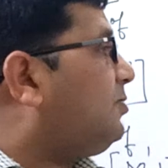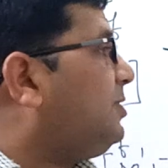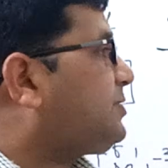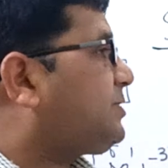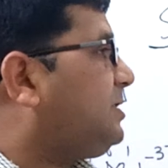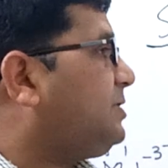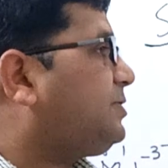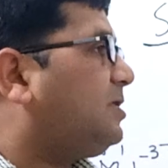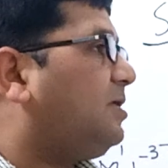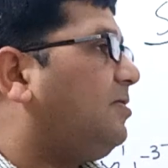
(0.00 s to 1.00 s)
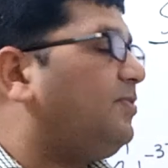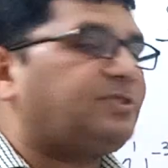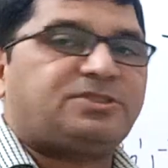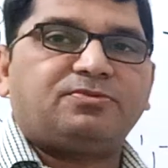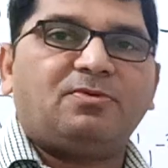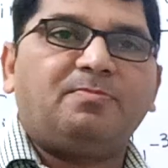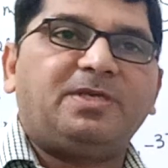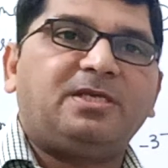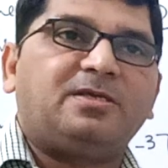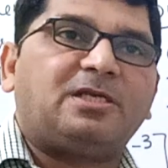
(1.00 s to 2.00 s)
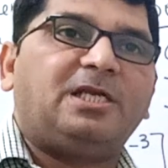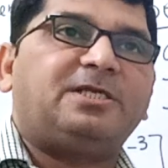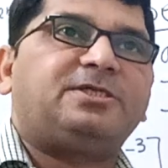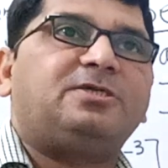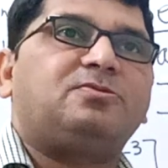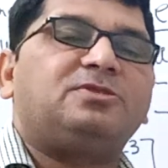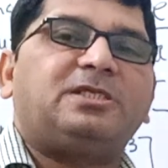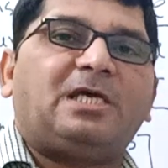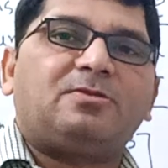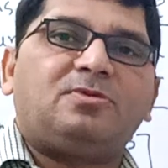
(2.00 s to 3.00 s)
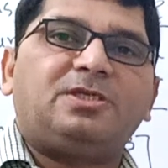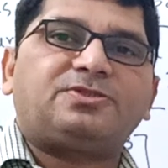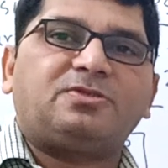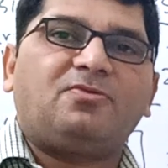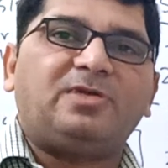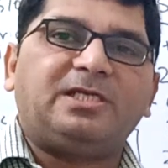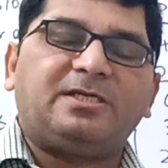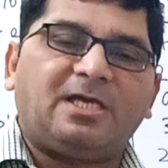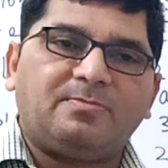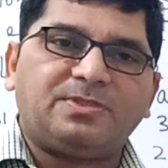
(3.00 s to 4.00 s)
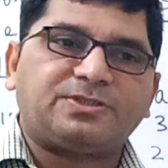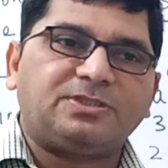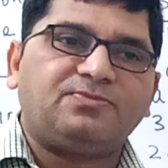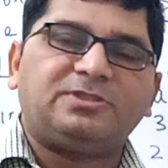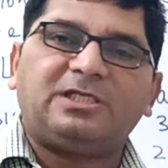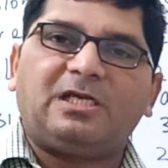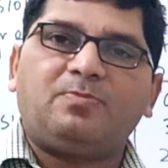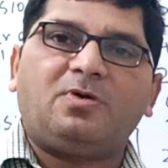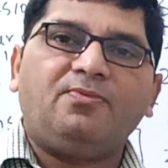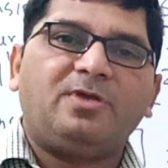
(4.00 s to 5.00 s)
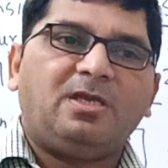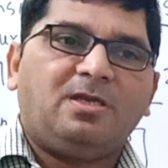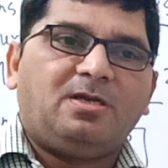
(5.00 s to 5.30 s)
questions which will be related to the calculation of linear dimensions with the help